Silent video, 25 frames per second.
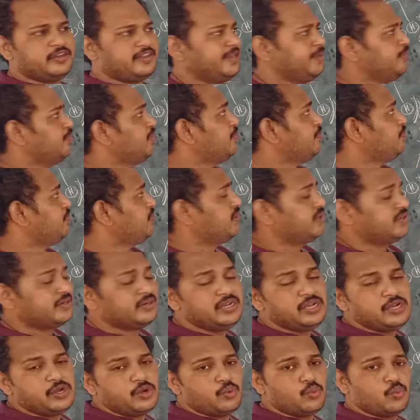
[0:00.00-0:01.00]
remember
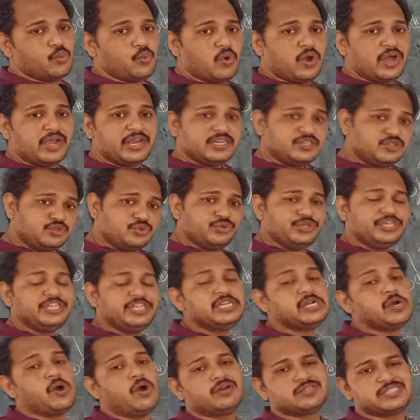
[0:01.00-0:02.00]
while
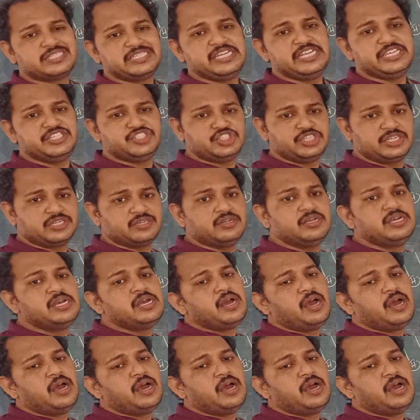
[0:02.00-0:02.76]
doing oxidation